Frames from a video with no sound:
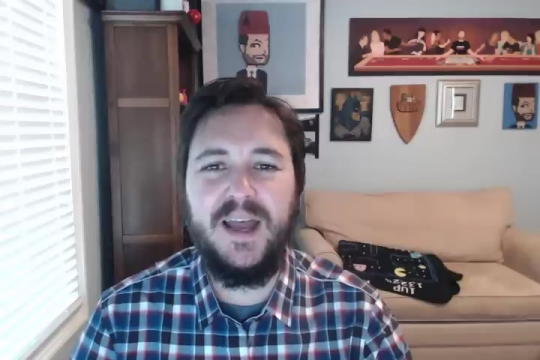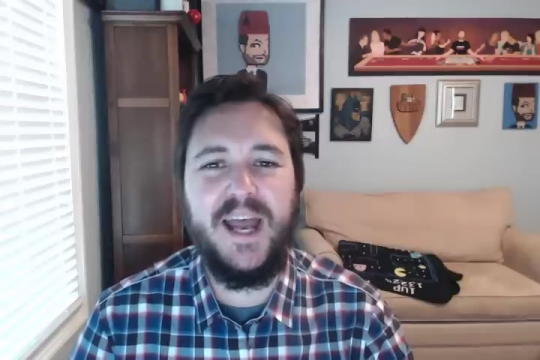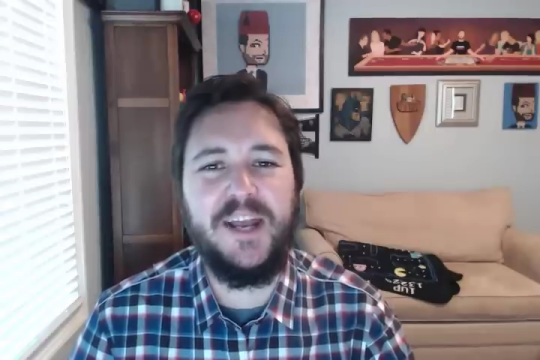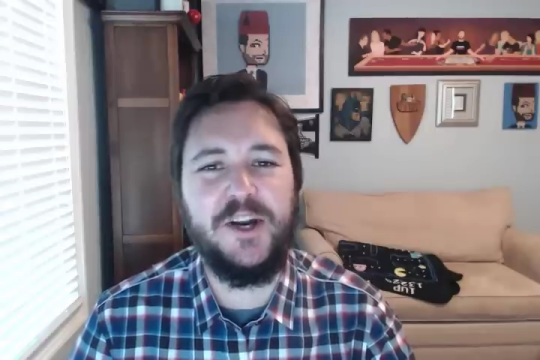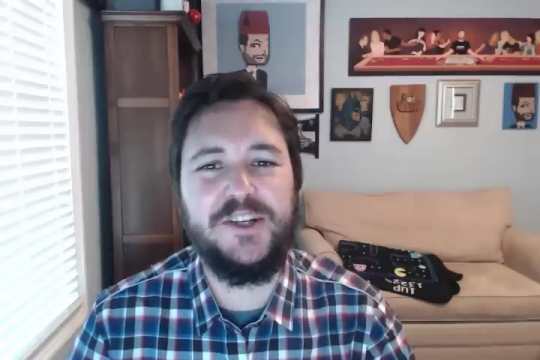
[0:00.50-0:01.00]

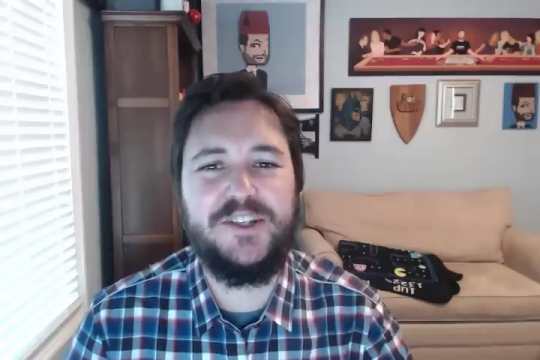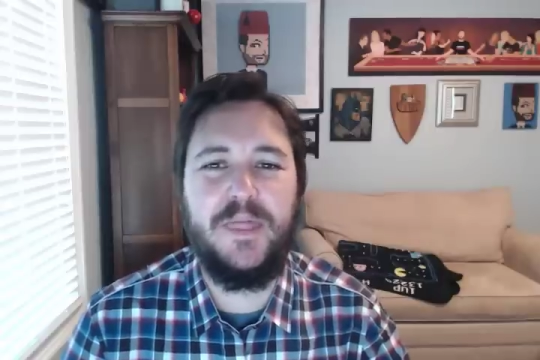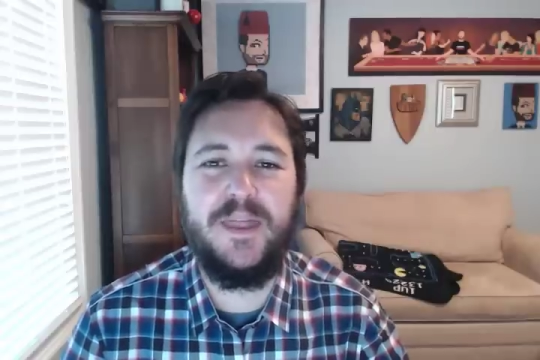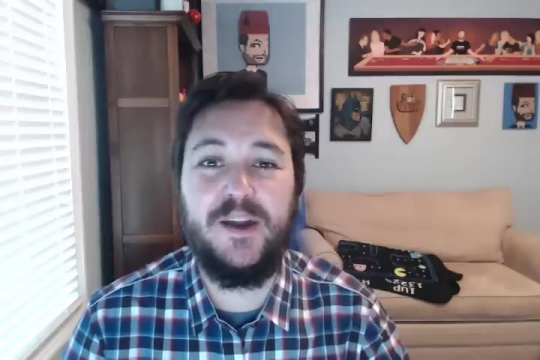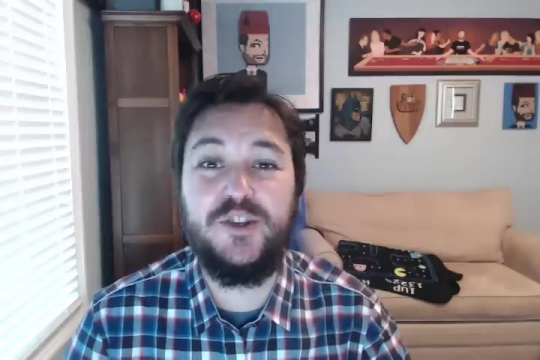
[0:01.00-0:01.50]
Hey
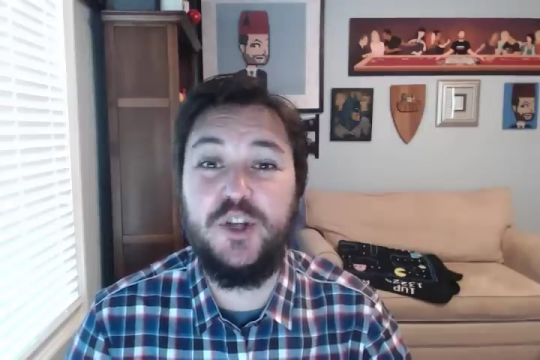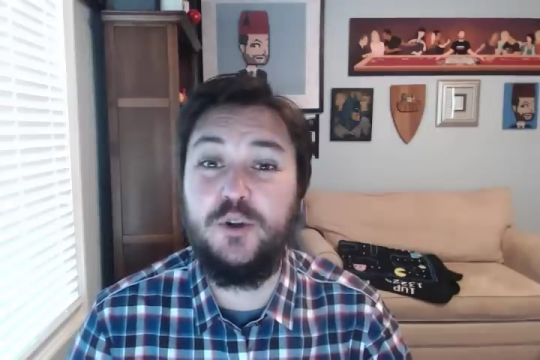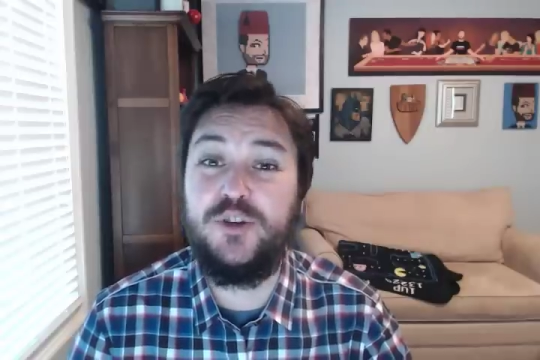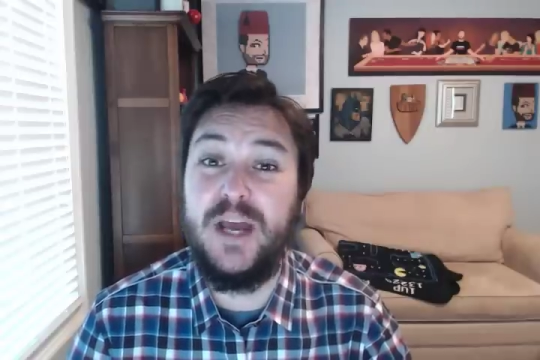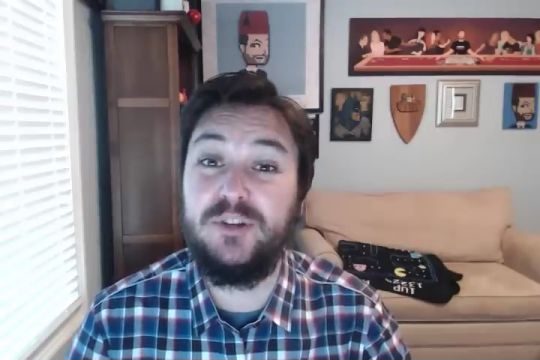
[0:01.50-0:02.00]
nerds, there's no
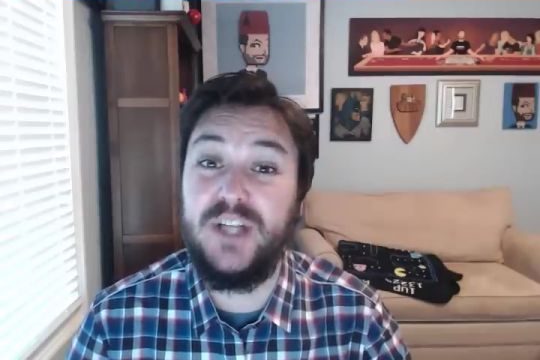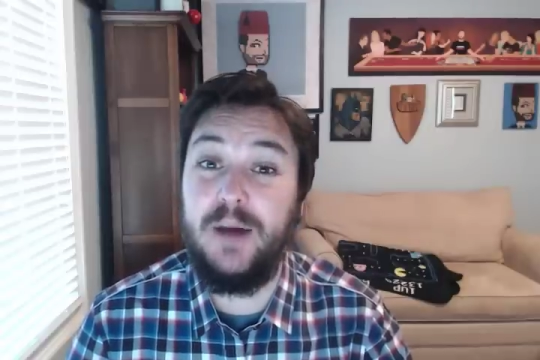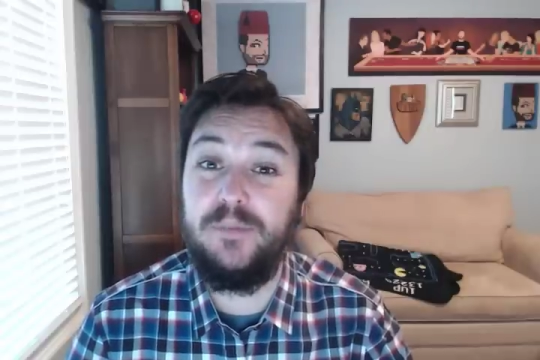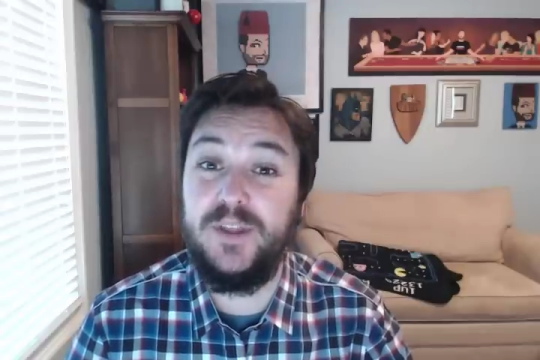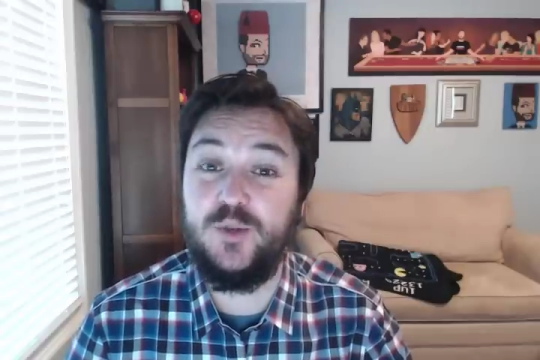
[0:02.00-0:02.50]
new
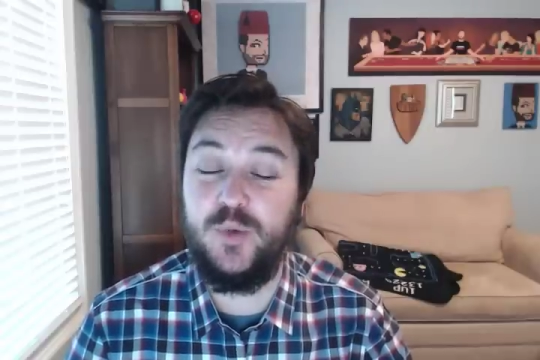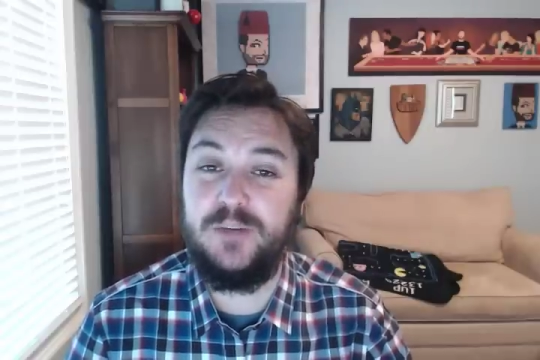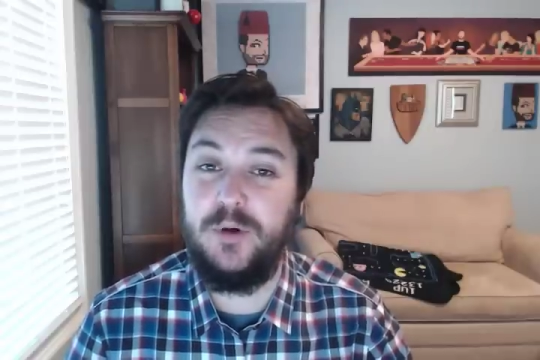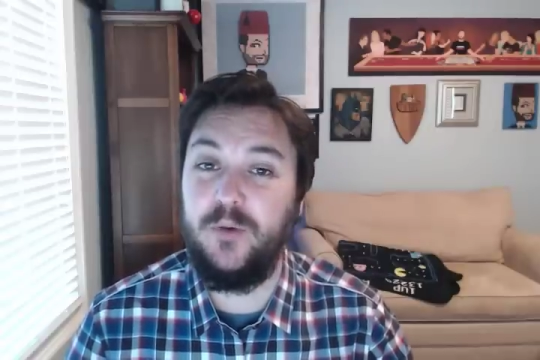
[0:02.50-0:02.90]
tabletop this week,